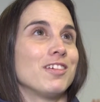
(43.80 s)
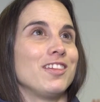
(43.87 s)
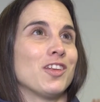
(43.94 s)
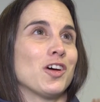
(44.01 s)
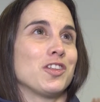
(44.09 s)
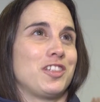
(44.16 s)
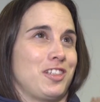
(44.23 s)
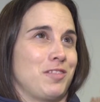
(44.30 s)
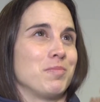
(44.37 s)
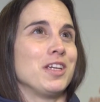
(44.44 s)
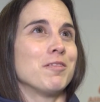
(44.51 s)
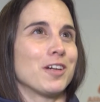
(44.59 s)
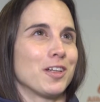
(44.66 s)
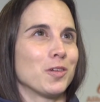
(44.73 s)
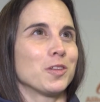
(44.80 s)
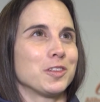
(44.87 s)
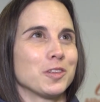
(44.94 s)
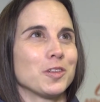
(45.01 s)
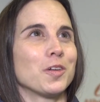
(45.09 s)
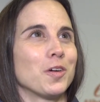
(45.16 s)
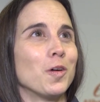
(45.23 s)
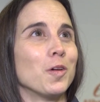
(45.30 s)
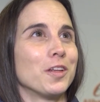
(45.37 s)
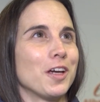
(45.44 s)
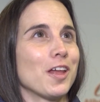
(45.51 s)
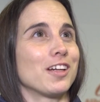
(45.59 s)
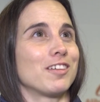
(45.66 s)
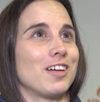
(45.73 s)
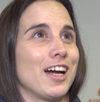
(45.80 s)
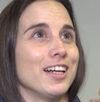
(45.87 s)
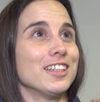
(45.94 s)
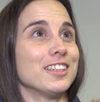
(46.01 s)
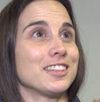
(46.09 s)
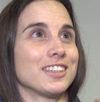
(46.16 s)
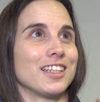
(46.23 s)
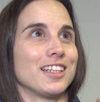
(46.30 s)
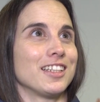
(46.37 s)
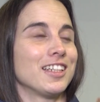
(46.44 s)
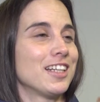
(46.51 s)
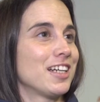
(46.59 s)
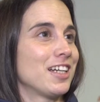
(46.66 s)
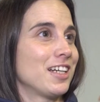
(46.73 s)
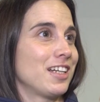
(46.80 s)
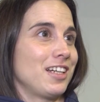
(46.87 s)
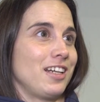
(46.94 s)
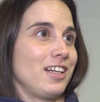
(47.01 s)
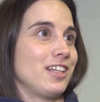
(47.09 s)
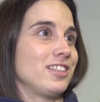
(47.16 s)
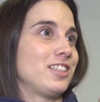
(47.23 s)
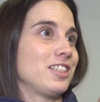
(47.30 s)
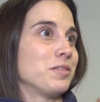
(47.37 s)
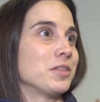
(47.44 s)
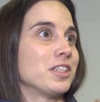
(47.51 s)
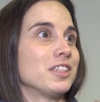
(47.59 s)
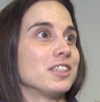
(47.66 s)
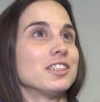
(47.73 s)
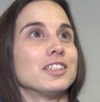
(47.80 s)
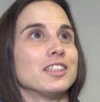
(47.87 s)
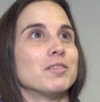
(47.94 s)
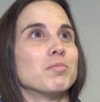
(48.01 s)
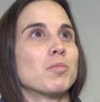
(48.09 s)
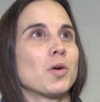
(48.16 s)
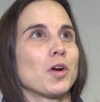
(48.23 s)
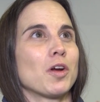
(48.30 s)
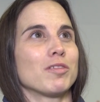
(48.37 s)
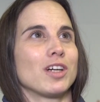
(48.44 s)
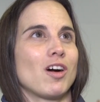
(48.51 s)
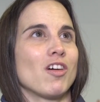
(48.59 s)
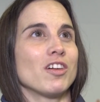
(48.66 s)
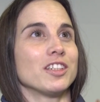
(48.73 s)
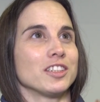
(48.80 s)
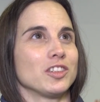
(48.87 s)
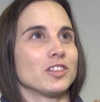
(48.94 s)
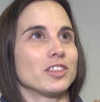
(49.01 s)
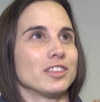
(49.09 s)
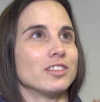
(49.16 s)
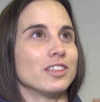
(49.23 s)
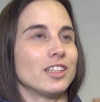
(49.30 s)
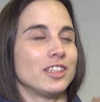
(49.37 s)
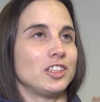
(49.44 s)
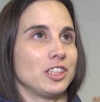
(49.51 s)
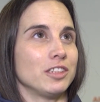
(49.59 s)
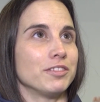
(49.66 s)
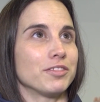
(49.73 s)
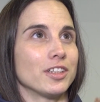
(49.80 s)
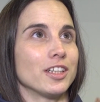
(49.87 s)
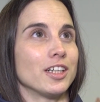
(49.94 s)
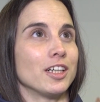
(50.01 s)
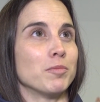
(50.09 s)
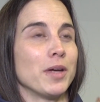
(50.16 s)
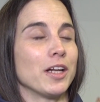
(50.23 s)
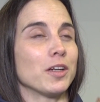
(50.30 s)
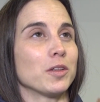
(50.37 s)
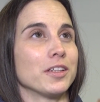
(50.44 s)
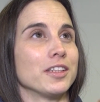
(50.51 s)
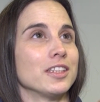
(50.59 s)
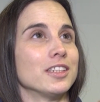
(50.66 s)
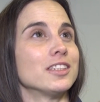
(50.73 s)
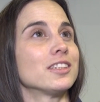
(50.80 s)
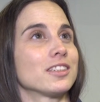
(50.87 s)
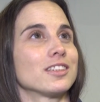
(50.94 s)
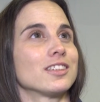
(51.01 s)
not just me, but also all the other riders. And it's even more of an honor to achieve a medal in these